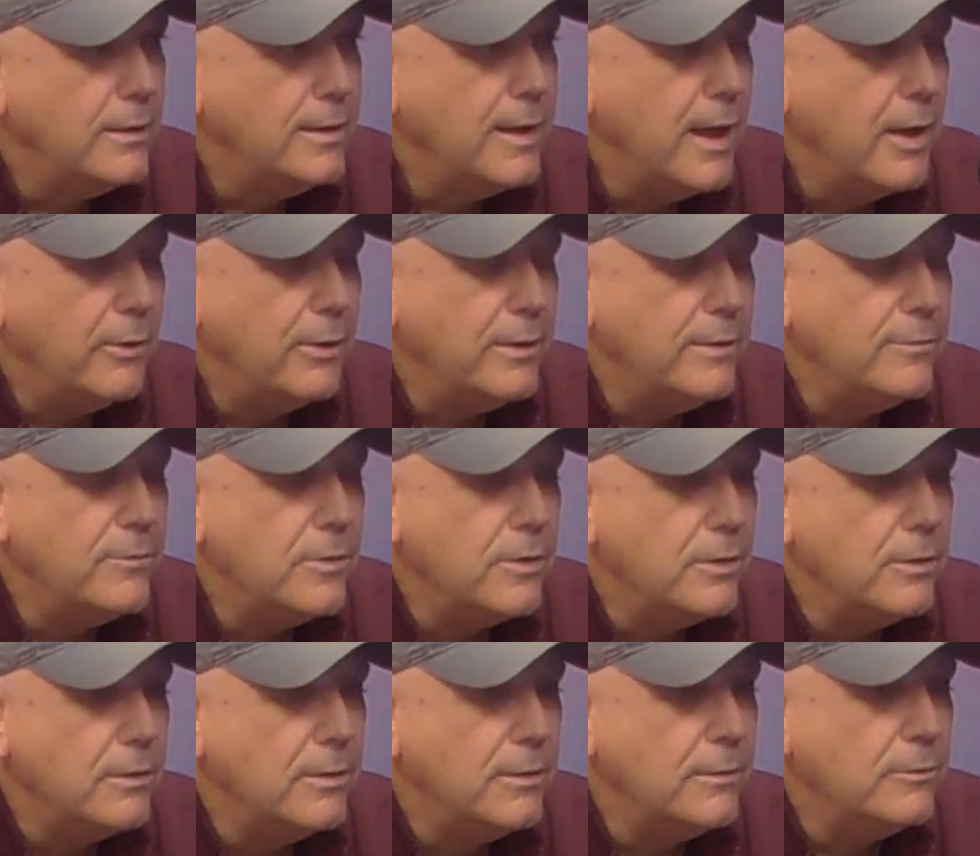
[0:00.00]
Now, in
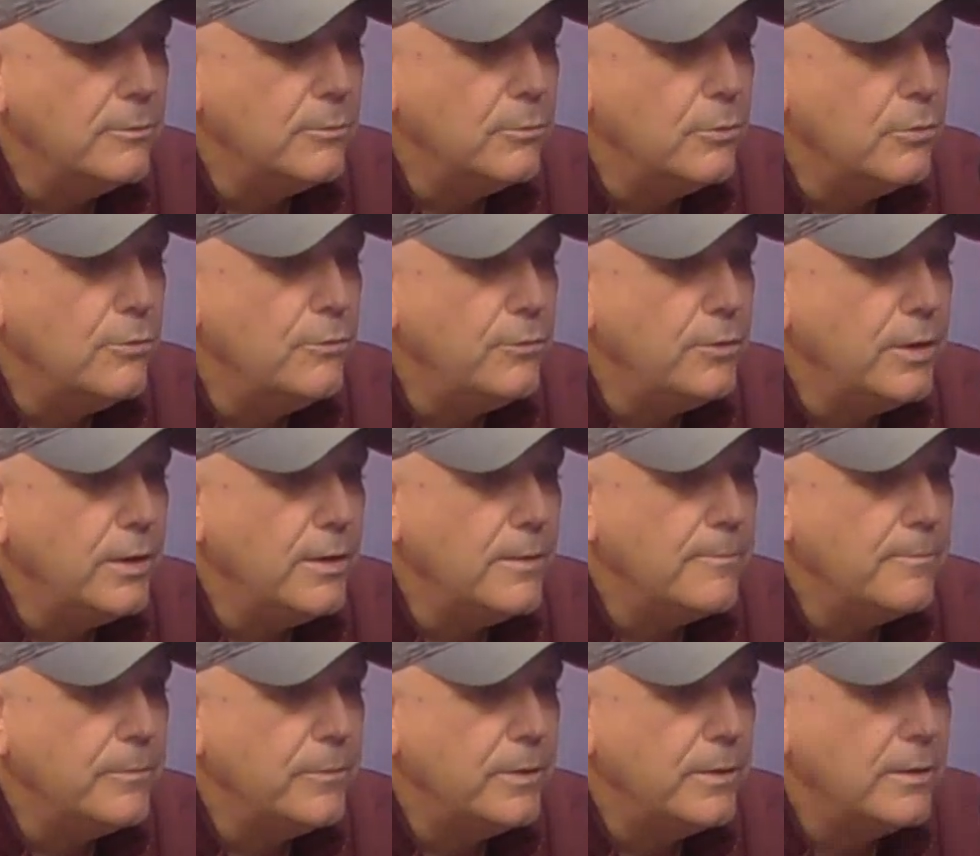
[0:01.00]
the in the movie,